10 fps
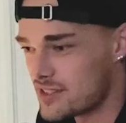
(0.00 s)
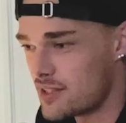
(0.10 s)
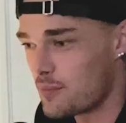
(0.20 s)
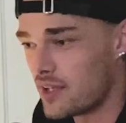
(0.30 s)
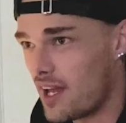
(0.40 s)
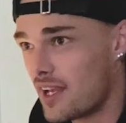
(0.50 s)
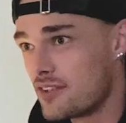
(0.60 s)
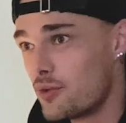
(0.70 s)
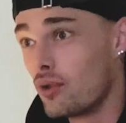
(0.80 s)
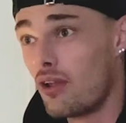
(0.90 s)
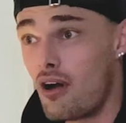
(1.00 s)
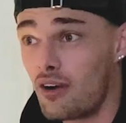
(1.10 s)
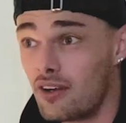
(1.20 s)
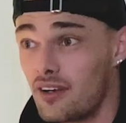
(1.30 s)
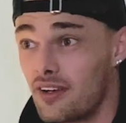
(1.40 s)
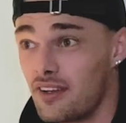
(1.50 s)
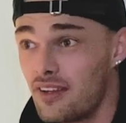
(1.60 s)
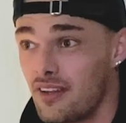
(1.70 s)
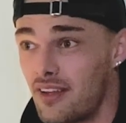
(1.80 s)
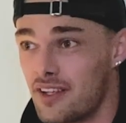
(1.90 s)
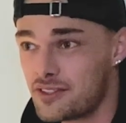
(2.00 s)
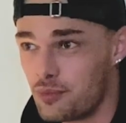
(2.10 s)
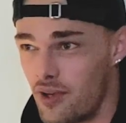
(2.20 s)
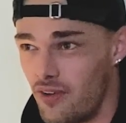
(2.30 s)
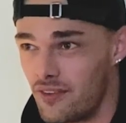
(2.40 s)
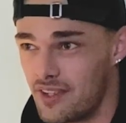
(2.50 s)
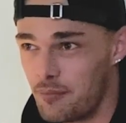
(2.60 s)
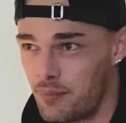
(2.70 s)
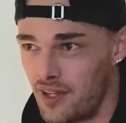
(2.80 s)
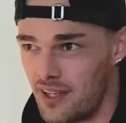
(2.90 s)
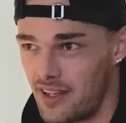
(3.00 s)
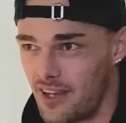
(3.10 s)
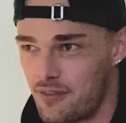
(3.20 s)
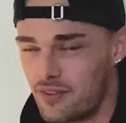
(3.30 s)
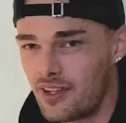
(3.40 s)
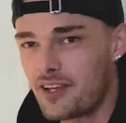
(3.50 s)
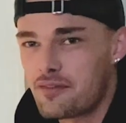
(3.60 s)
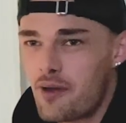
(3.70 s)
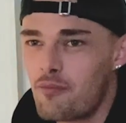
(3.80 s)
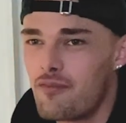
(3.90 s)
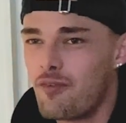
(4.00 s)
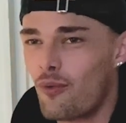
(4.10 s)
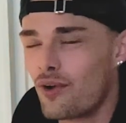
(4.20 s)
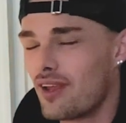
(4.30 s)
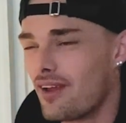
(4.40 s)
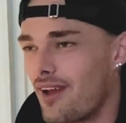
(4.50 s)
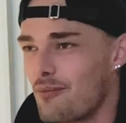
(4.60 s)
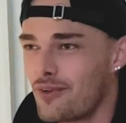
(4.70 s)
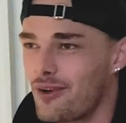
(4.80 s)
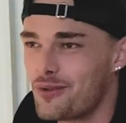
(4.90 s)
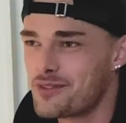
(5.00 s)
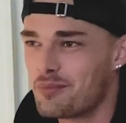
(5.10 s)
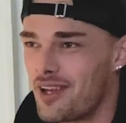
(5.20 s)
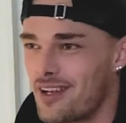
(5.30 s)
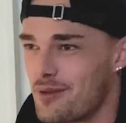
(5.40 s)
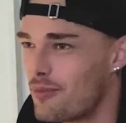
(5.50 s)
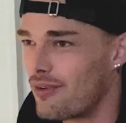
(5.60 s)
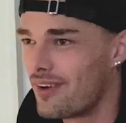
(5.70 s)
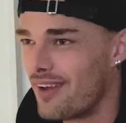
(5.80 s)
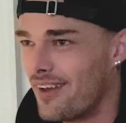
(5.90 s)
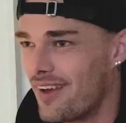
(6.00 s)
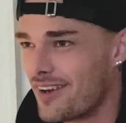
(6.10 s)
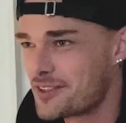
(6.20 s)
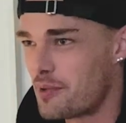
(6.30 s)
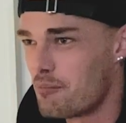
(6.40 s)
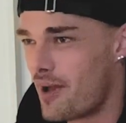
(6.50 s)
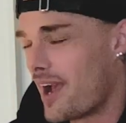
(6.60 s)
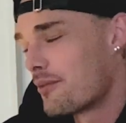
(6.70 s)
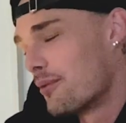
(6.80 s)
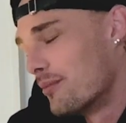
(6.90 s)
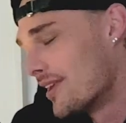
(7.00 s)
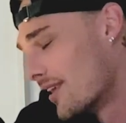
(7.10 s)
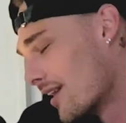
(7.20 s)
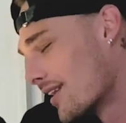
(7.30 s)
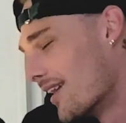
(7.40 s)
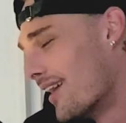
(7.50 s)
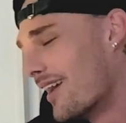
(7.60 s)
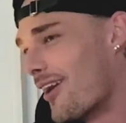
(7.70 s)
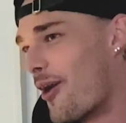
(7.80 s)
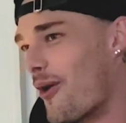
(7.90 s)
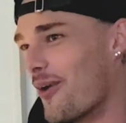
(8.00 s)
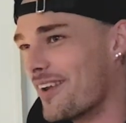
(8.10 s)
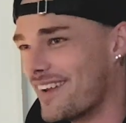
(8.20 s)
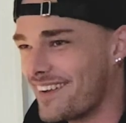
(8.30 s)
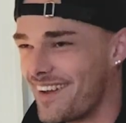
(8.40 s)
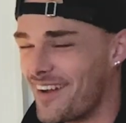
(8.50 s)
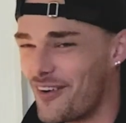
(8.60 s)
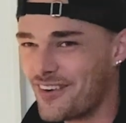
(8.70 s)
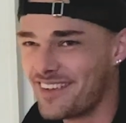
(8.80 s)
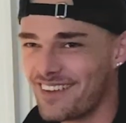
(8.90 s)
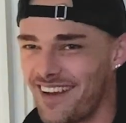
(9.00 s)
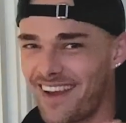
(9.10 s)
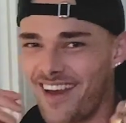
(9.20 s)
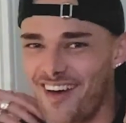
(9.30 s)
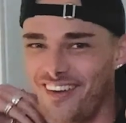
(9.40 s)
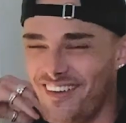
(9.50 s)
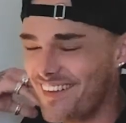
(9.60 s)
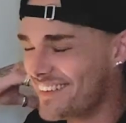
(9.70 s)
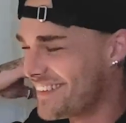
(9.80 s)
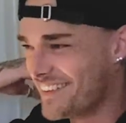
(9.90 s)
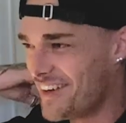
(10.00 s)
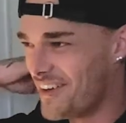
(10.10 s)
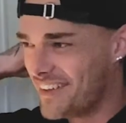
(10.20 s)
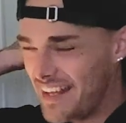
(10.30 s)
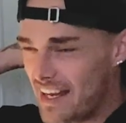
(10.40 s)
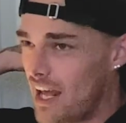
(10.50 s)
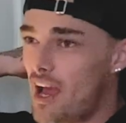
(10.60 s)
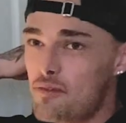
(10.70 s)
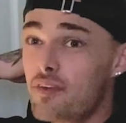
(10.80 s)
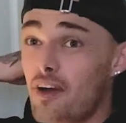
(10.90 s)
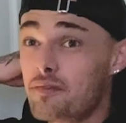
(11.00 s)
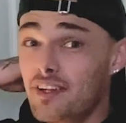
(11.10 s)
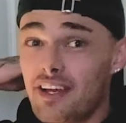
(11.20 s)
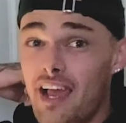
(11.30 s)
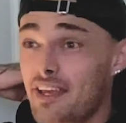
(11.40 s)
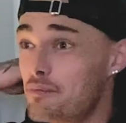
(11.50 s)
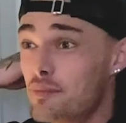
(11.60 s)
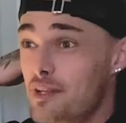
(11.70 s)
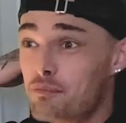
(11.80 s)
is something I can do longer as well than playing. I feel like if I'm 40, I'm not going to play anymore. No. Because my back will be like hurting like hell, and no. And I feel like I could be